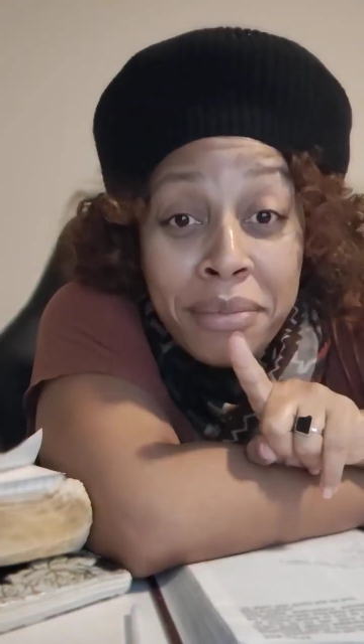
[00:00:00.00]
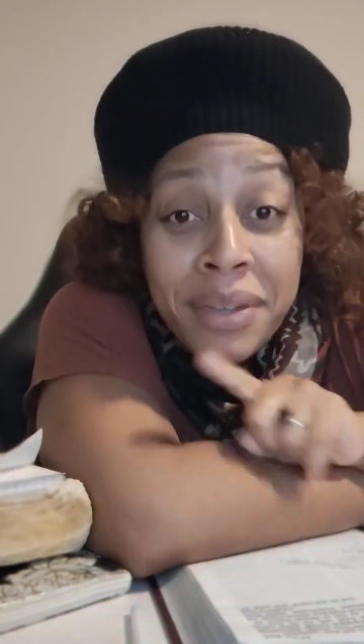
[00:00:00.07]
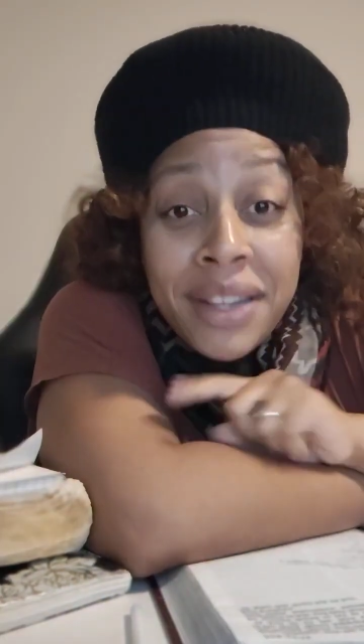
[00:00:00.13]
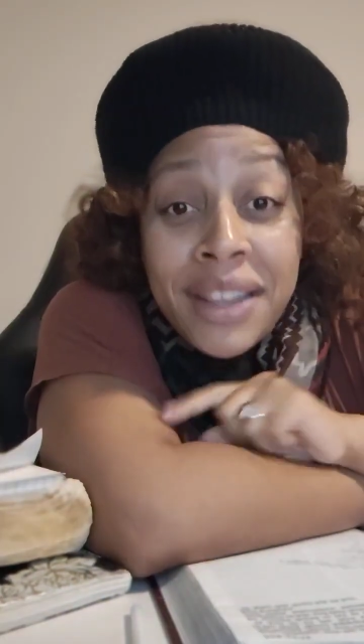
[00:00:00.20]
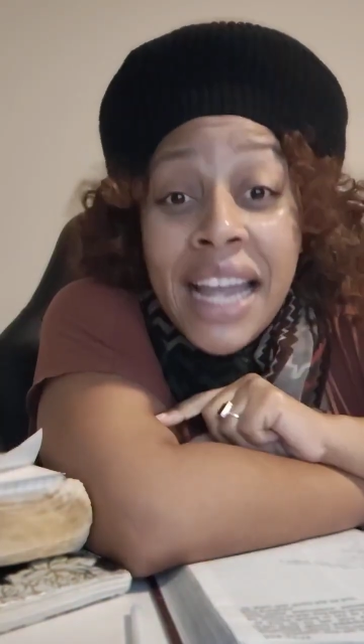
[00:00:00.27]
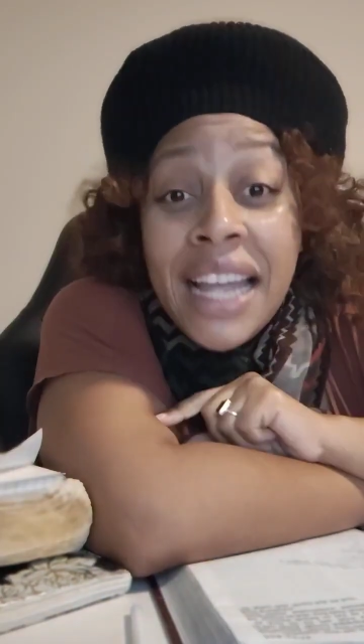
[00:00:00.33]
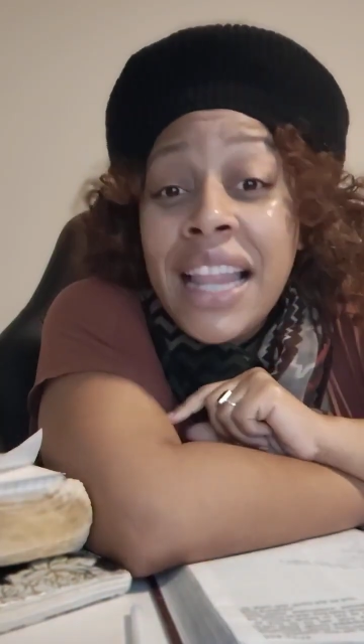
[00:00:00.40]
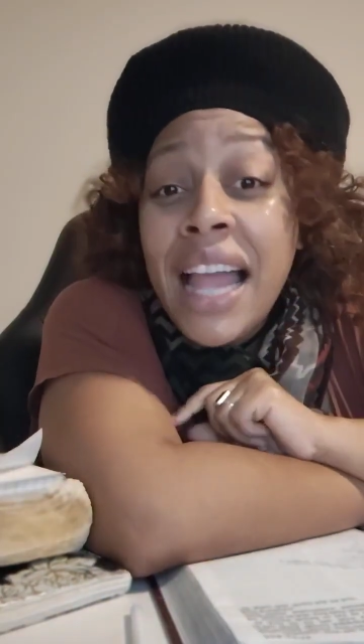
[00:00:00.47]

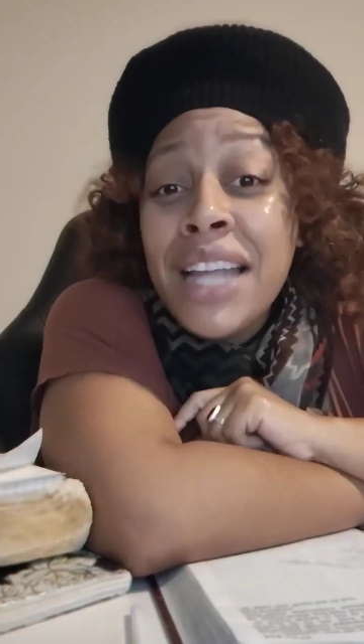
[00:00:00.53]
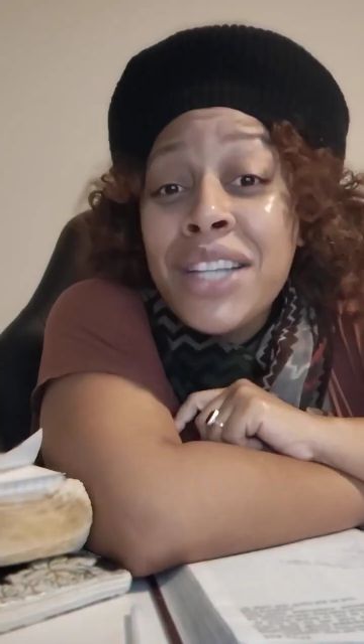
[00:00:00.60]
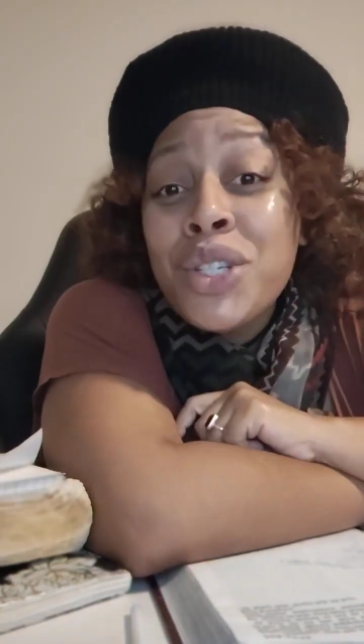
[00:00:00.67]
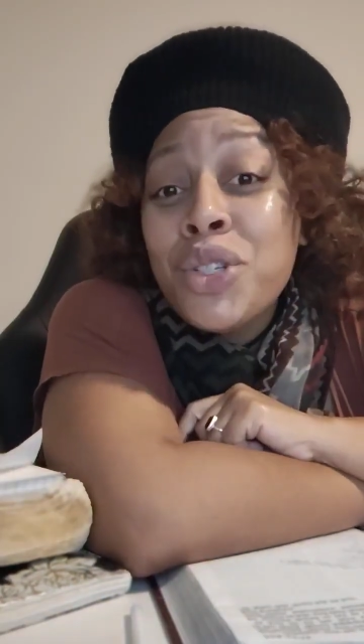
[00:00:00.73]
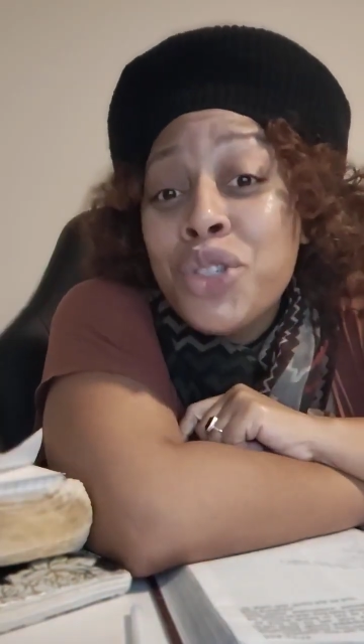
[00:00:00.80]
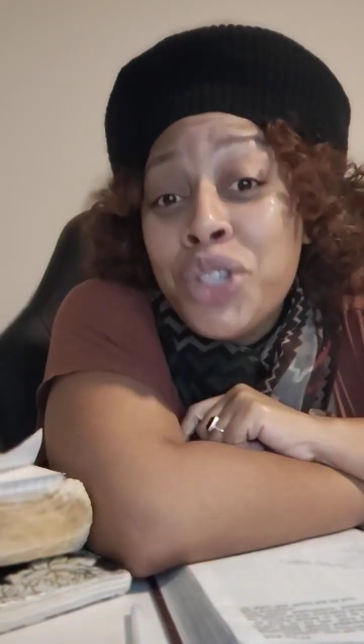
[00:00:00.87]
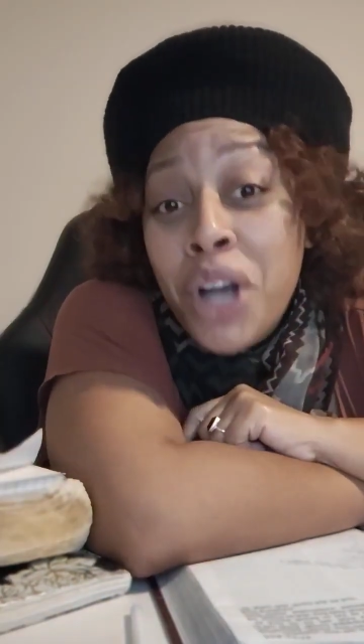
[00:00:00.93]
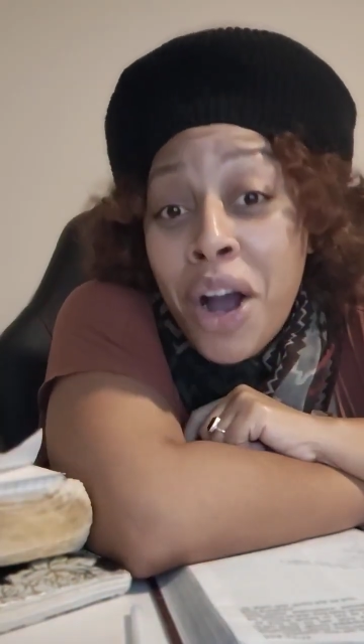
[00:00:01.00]
They like to
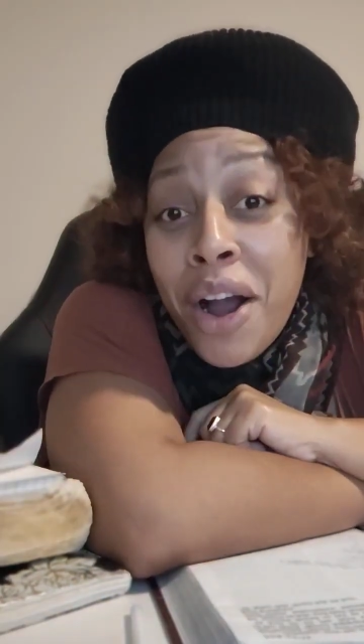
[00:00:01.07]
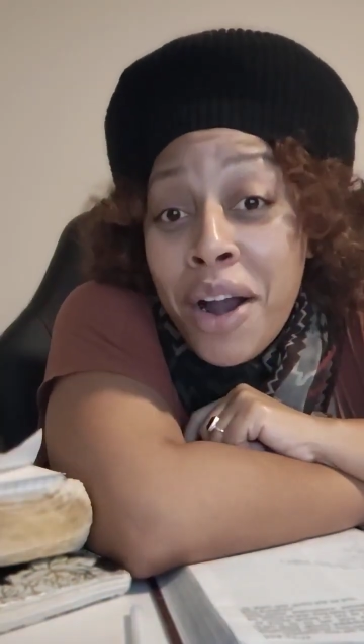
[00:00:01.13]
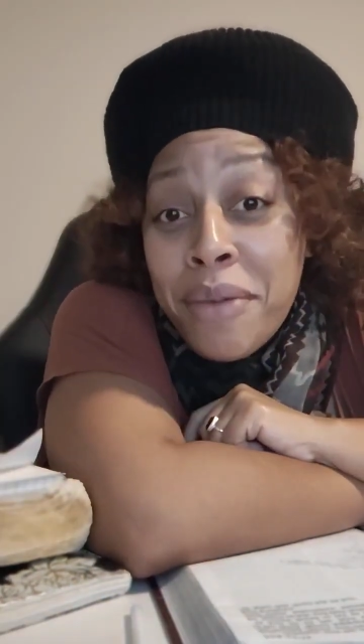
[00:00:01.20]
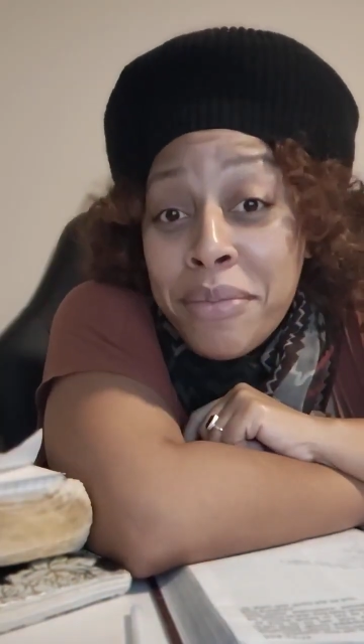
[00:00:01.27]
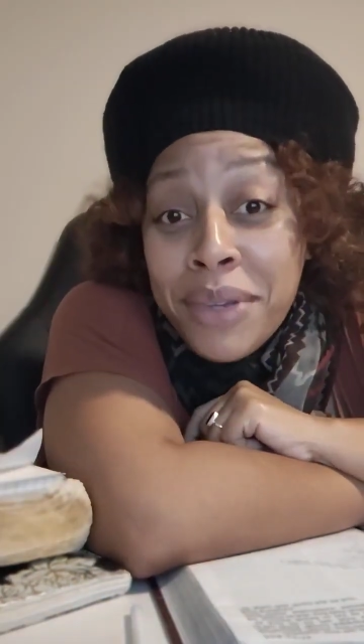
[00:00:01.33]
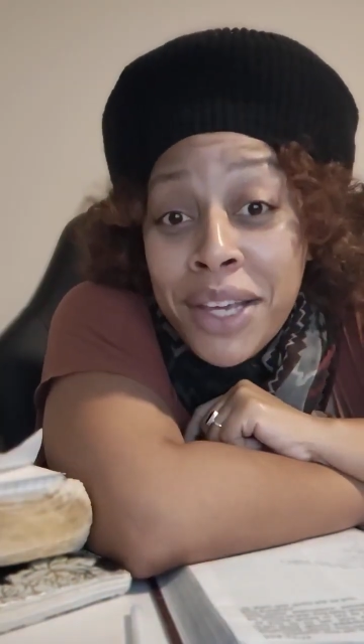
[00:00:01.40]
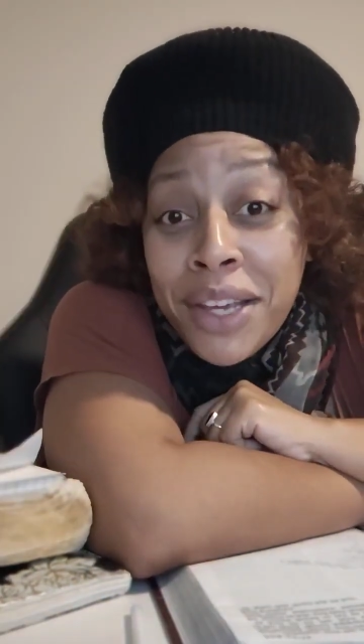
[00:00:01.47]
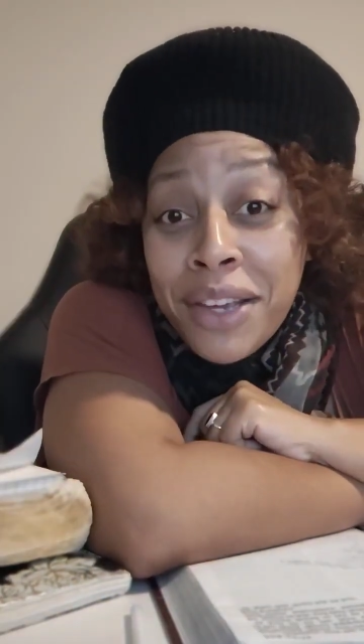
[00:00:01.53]
charm
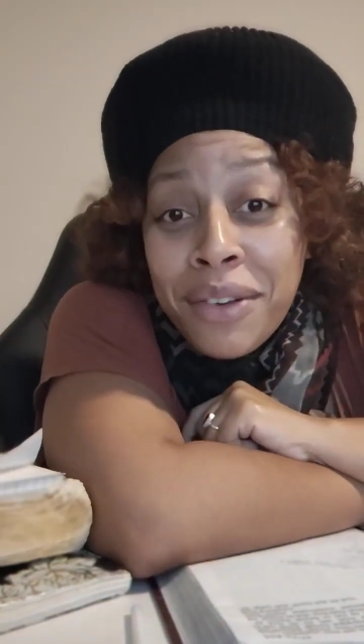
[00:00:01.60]
you.